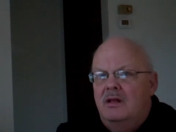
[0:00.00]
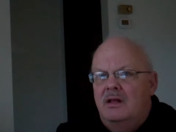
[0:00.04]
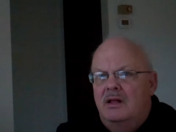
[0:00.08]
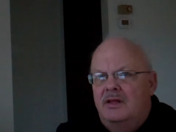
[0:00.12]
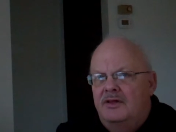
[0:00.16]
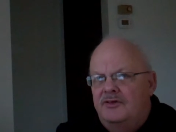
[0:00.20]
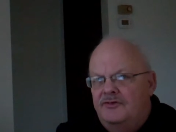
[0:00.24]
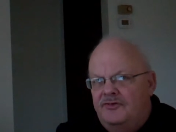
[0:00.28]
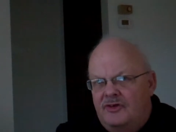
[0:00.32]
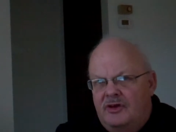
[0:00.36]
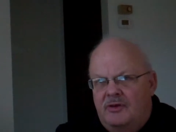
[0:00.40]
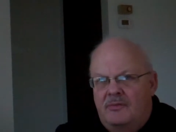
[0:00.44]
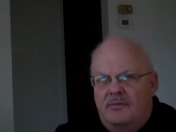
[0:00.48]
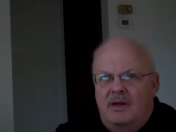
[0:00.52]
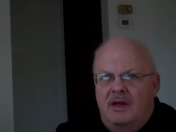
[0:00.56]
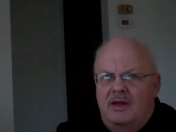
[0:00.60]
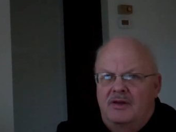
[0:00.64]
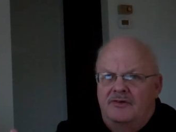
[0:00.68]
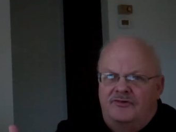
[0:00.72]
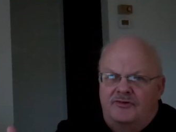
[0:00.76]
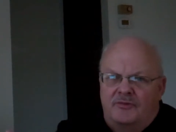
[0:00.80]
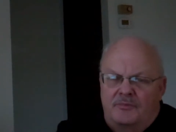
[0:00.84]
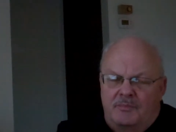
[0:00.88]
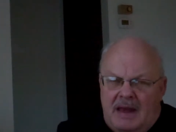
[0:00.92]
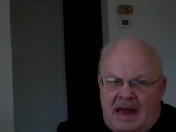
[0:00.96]
as a,
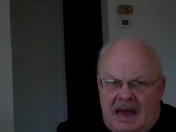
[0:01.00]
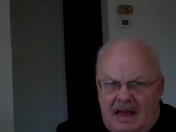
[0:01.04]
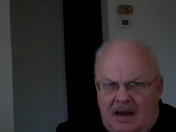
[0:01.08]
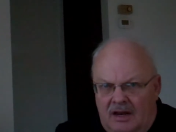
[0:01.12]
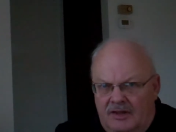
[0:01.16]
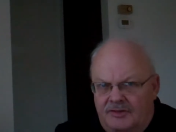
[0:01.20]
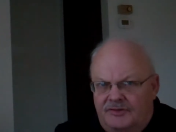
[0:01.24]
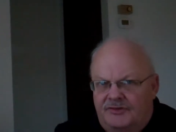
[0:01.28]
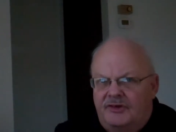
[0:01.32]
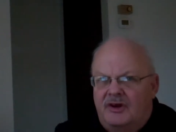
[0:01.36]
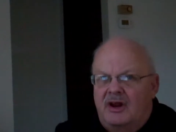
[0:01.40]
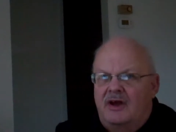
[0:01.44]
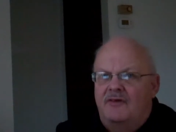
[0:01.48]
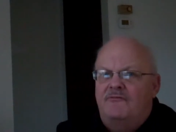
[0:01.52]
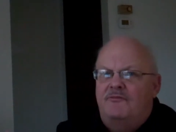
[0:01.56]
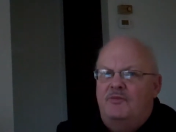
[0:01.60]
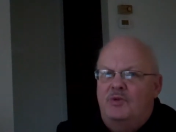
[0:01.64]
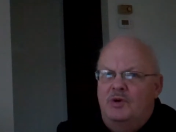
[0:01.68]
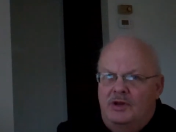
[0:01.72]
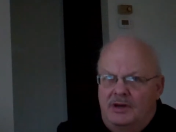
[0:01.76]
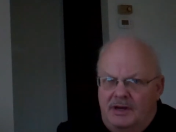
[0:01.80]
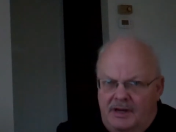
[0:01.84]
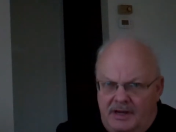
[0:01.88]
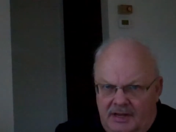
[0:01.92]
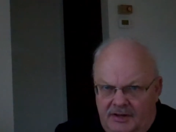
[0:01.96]
as a balance that I've
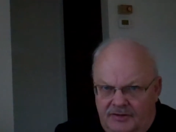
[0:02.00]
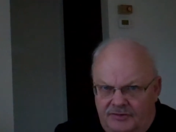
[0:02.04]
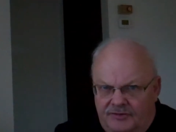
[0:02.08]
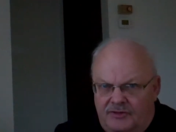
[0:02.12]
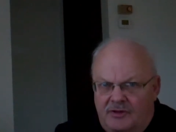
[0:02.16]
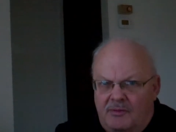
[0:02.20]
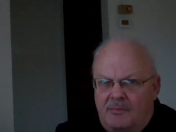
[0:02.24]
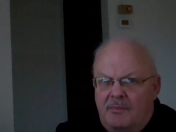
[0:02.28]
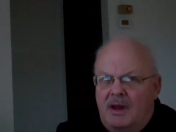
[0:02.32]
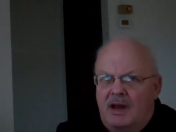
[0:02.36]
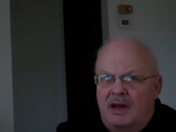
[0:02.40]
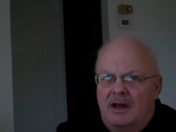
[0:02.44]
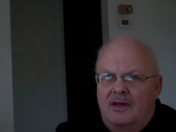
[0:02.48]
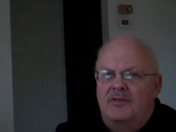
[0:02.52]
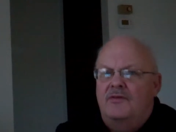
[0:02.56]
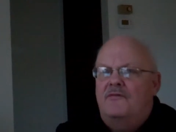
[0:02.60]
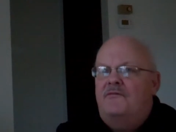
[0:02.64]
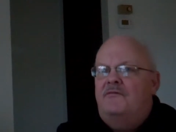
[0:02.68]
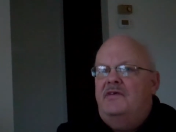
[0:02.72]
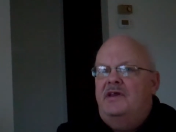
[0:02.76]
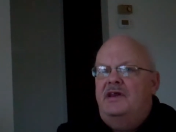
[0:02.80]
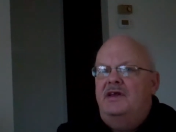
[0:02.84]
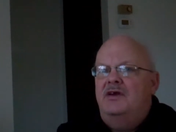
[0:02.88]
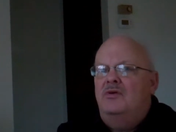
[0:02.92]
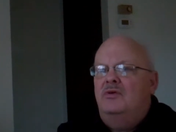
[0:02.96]
put in some of my other
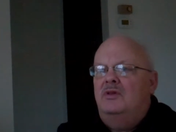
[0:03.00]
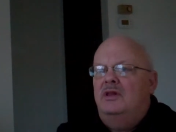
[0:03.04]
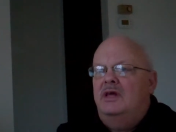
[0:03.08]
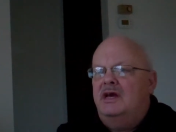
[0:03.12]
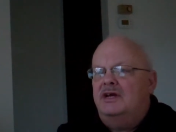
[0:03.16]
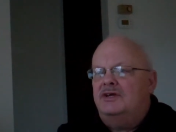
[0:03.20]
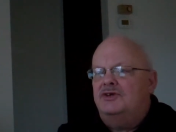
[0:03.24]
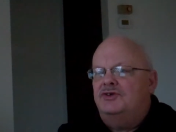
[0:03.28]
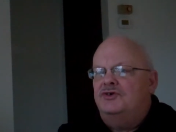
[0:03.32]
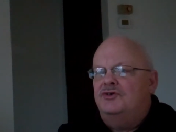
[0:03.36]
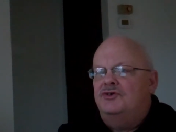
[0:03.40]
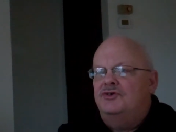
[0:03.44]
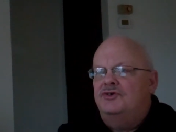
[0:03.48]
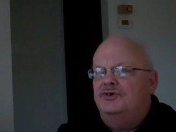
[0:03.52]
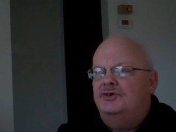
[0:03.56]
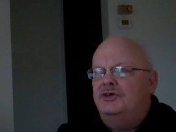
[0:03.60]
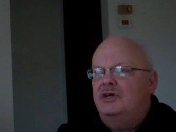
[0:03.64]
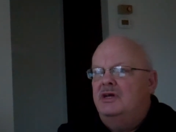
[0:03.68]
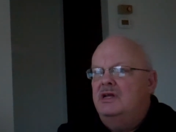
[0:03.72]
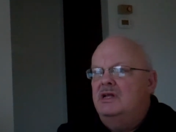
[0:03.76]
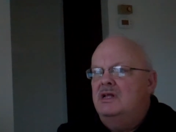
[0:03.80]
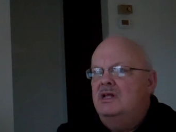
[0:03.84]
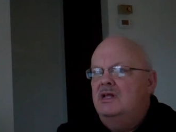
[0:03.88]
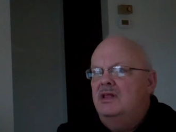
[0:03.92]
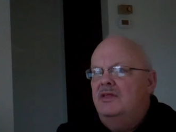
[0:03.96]
video lectures,
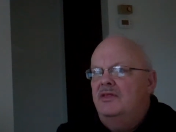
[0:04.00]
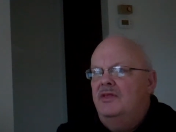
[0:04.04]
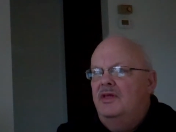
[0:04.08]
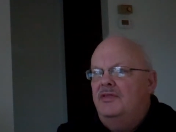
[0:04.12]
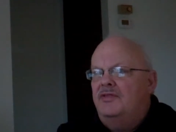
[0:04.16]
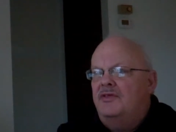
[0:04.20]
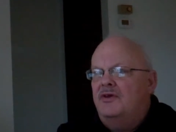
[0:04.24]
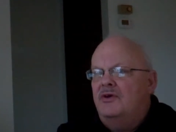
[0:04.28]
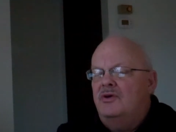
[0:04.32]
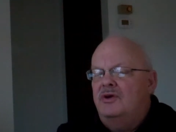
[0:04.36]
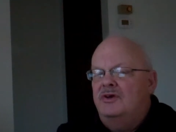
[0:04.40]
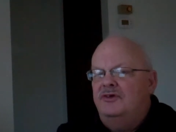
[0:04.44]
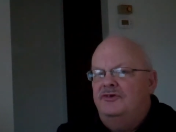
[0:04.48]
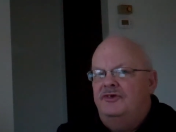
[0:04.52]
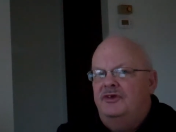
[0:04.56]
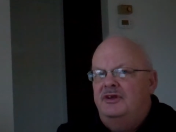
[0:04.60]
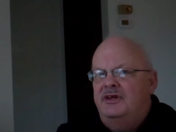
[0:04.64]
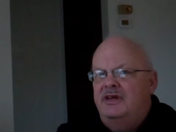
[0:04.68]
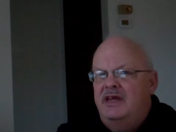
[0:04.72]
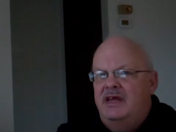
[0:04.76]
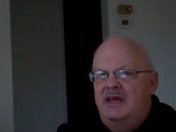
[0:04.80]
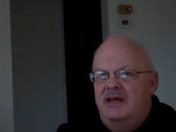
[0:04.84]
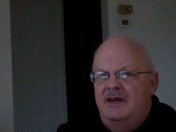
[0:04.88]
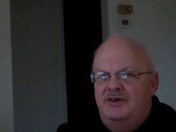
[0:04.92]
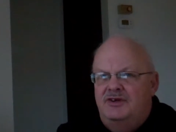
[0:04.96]
that there is a
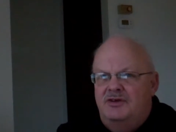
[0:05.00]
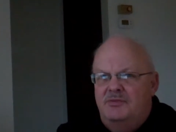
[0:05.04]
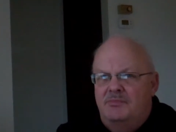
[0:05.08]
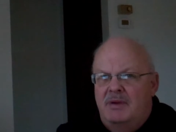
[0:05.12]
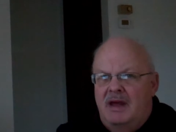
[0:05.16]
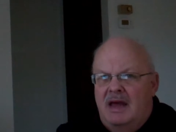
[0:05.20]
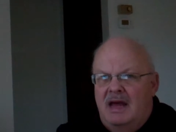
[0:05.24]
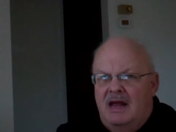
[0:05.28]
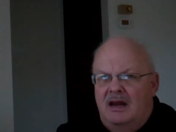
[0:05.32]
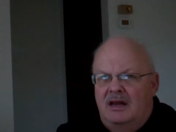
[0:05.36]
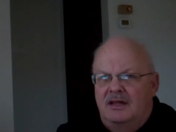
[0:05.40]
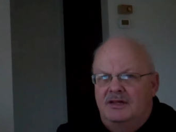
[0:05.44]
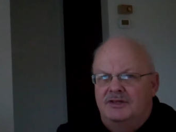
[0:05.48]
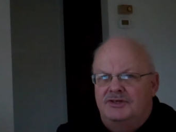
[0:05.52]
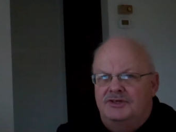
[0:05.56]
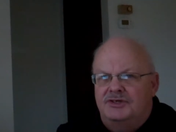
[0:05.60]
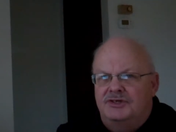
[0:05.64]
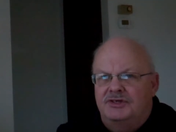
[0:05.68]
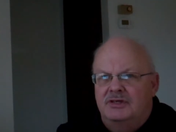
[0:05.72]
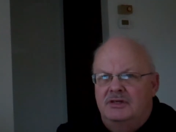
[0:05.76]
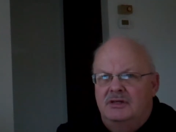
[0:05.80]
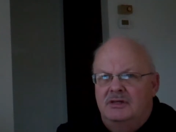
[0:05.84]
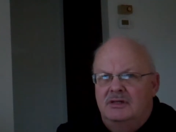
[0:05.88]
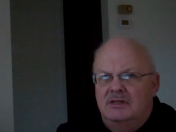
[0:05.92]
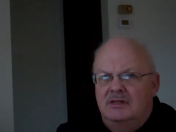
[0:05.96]
need to
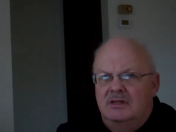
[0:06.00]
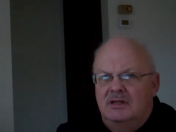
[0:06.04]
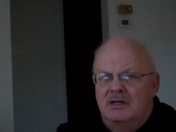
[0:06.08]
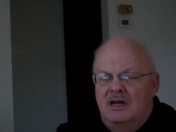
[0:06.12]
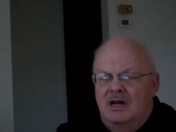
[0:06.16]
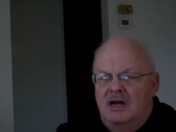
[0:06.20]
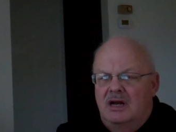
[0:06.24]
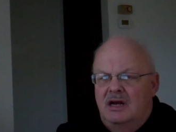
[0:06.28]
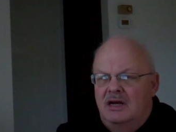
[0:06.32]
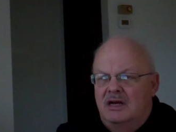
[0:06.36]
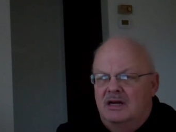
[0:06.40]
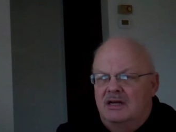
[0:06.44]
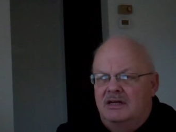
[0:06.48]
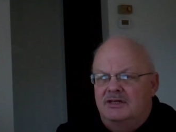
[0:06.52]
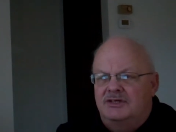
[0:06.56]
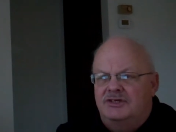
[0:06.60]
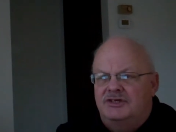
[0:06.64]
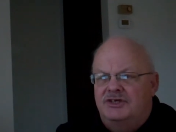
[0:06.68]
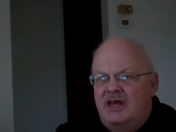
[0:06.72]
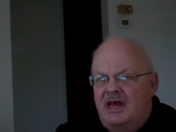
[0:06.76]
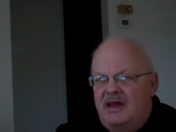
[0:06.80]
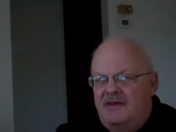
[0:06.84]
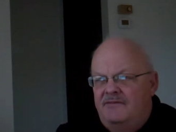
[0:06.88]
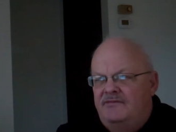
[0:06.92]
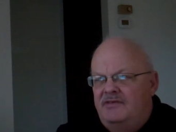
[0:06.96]
balance uh,
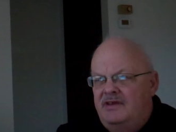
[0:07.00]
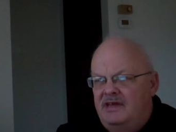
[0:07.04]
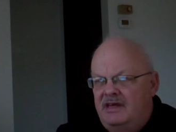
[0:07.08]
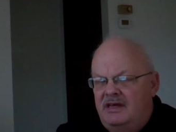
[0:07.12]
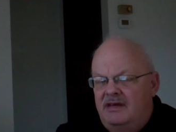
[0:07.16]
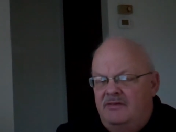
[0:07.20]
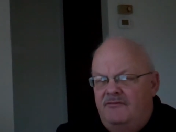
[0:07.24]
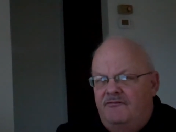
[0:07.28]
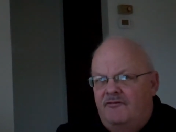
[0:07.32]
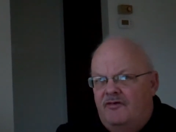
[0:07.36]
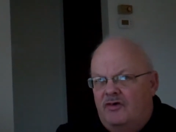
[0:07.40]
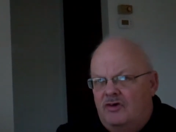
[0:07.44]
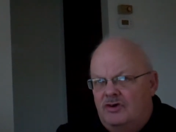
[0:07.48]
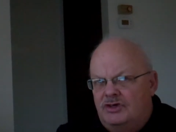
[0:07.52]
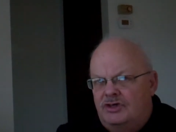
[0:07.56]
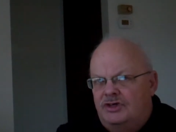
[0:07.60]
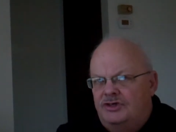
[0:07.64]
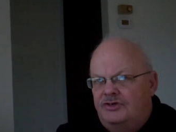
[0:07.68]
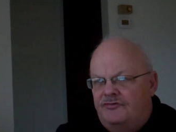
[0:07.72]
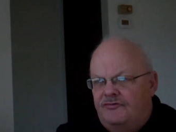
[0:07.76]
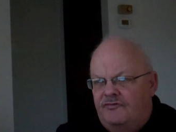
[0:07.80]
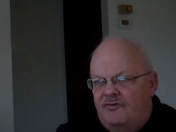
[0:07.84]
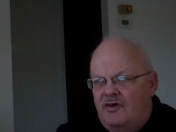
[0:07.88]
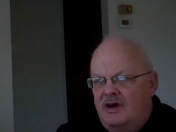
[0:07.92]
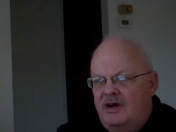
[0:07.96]
safety
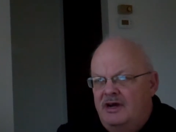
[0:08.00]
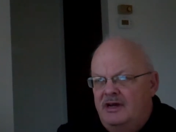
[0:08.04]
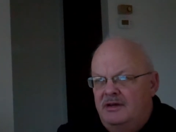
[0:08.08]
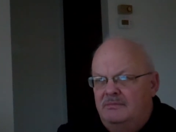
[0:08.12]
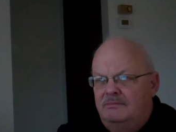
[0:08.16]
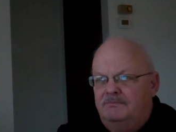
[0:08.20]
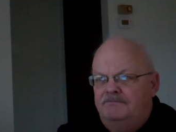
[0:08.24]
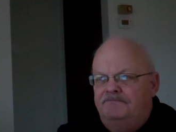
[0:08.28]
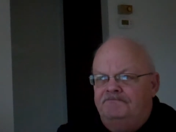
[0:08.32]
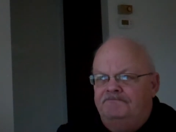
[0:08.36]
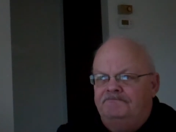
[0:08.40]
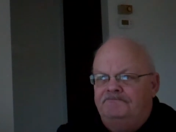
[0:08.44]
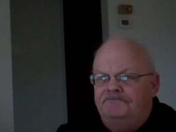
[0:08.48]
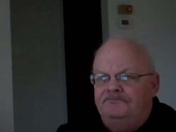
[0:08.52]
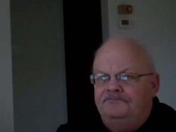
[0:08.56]
versus freedom.